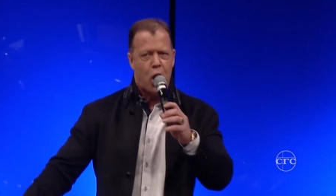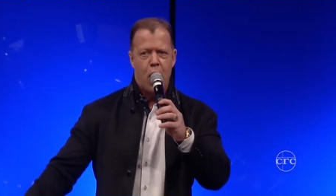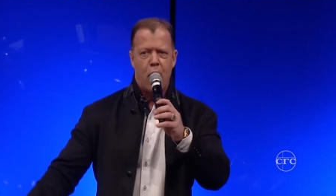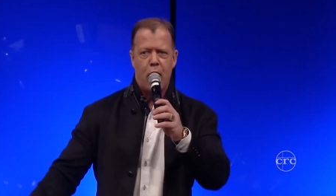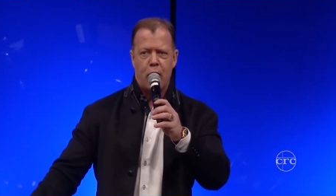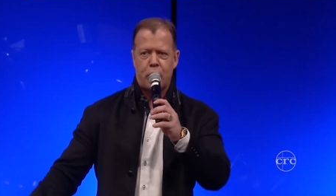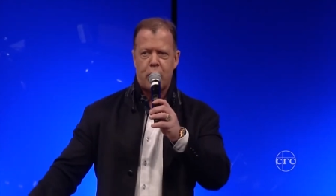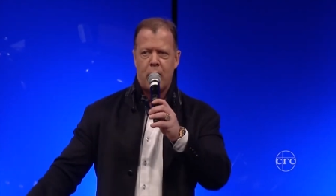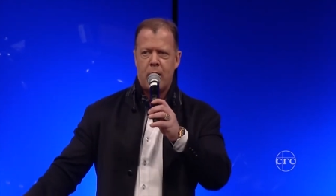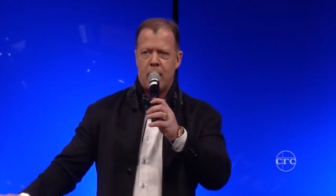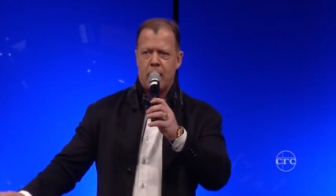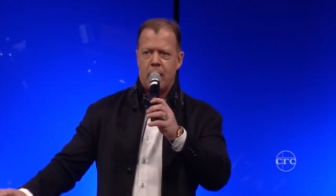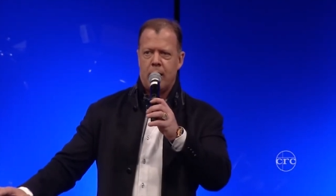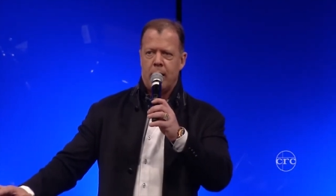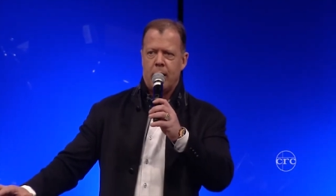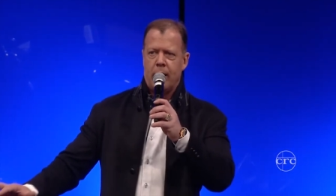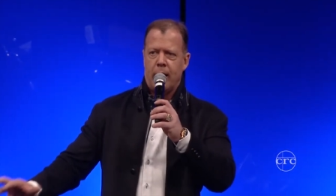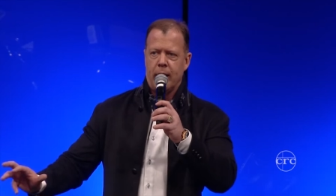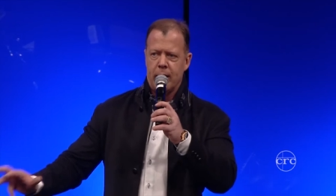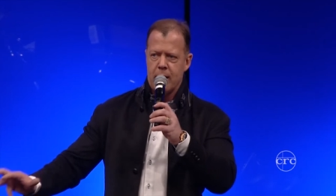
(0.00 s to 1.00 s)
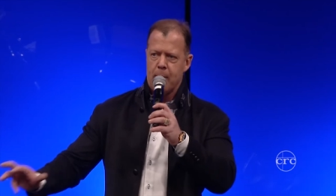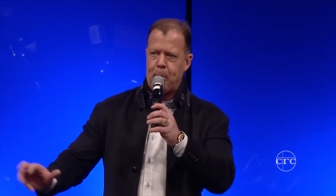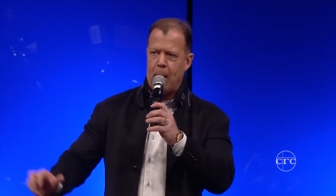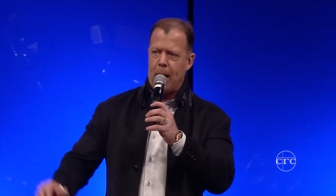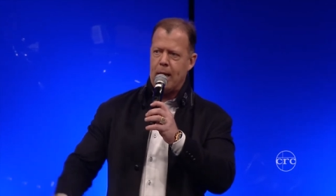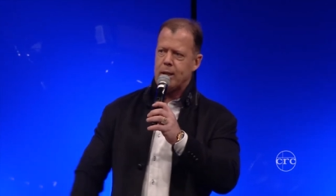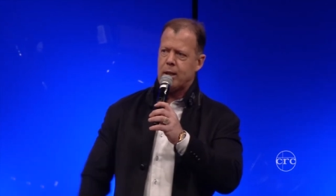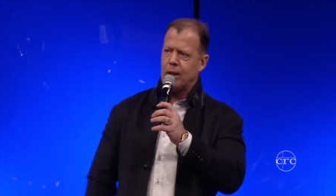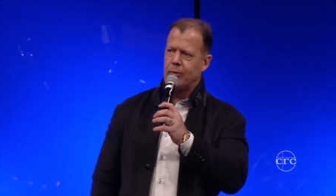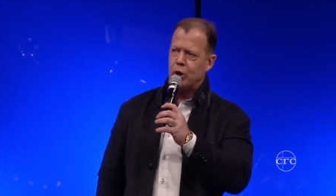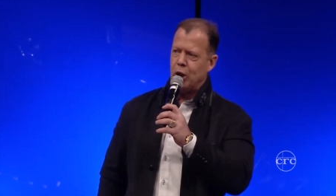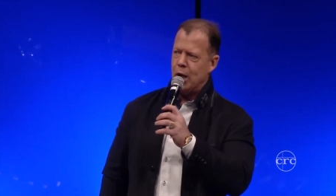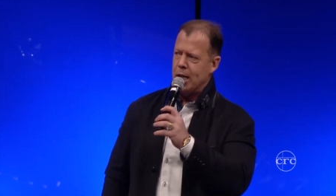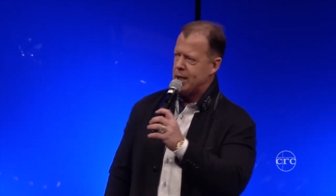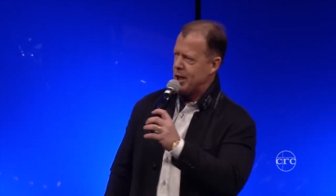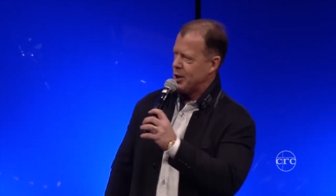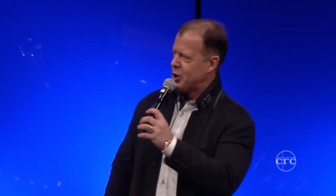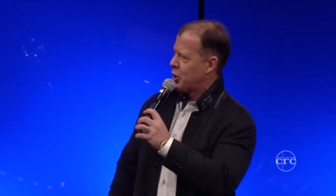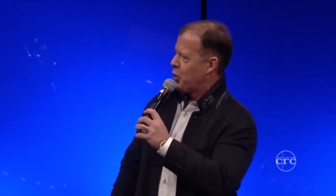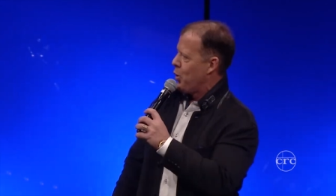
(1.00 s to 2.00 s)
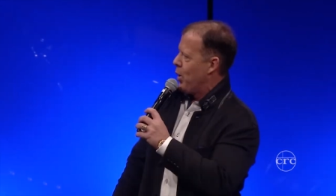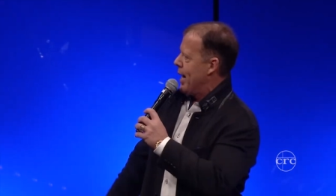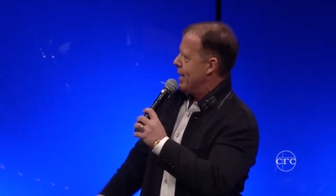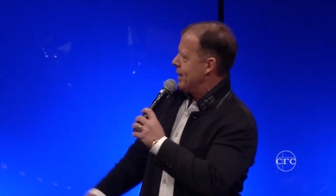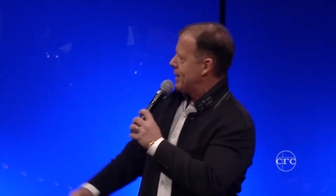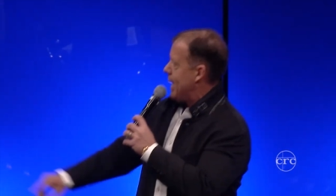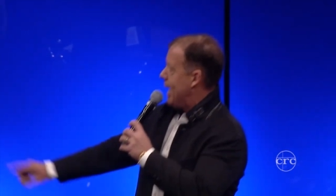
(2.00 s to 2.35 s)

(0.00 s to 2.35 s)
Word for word: earth in the place of Jesus Christ.